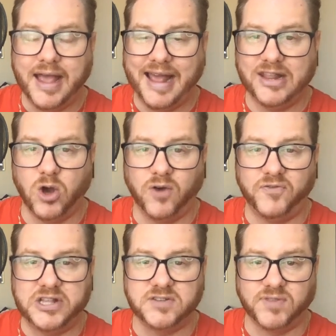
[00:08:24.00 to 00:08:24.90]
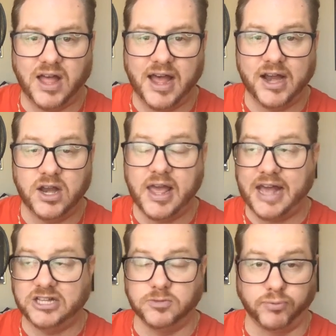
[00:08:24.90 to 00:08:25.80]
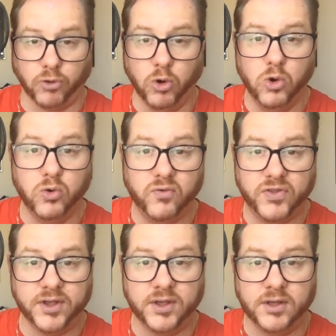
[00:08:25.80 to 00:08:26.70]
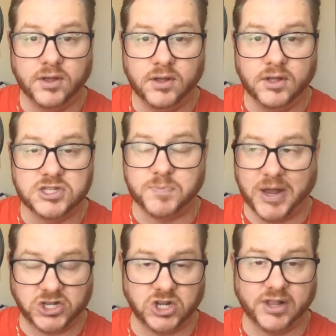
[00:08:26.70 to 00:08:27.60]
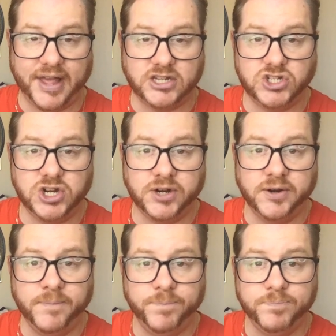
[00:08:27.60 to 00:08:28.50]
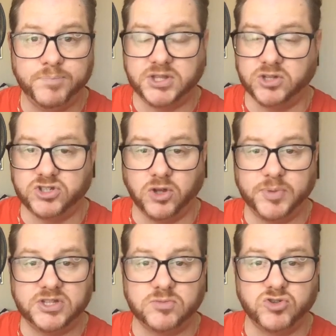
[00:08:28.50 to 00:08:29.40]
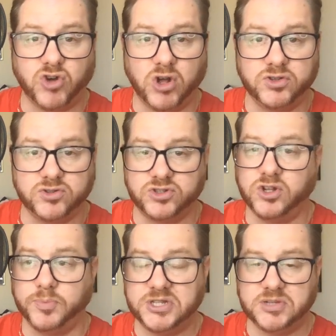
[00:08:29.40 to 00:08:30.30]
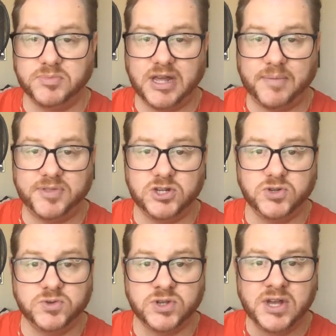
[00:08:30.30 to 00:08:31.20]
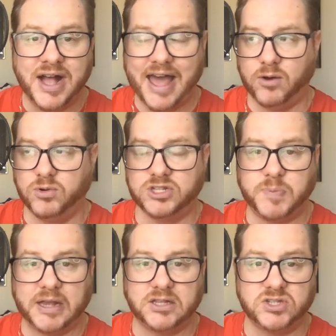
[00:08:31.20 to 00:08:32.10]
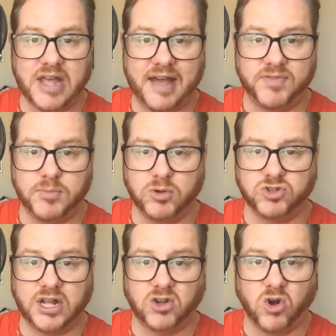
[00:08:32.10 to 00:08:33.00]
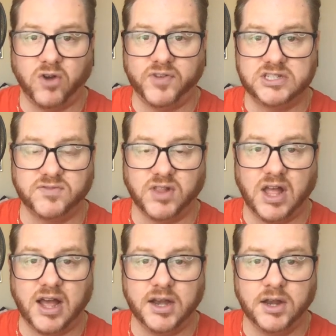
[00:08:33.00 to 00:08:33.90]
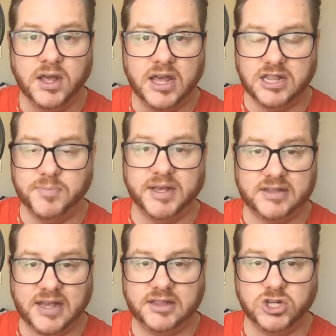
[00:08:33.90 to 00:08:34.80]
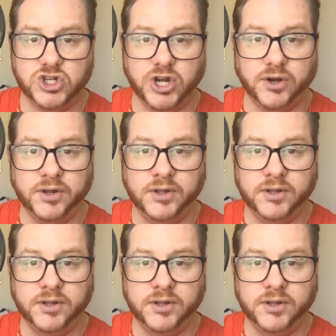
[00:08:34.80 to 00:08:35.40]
And the offensive line has improved, especially last year. But there's still been some struggles. There's still been some depth issues. I don't expect us to have the most stellar offensive line in the Big Ten this year.